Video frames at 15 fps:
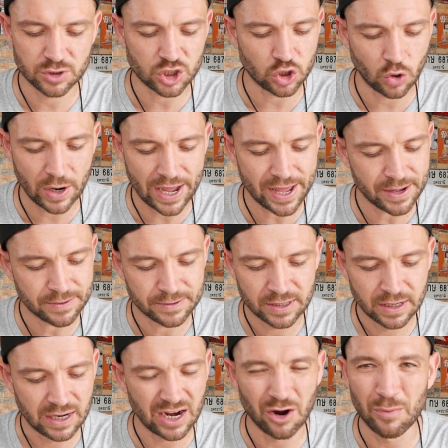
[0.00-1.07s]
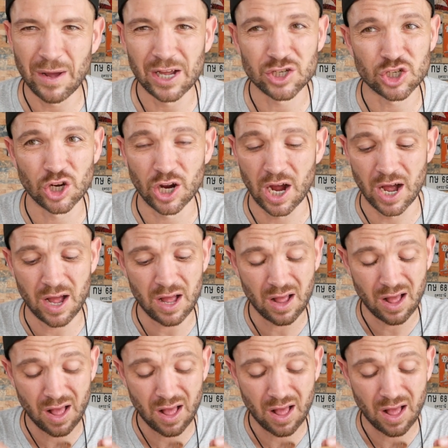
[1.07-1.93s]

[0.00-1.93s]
soy, a little bit of sugar.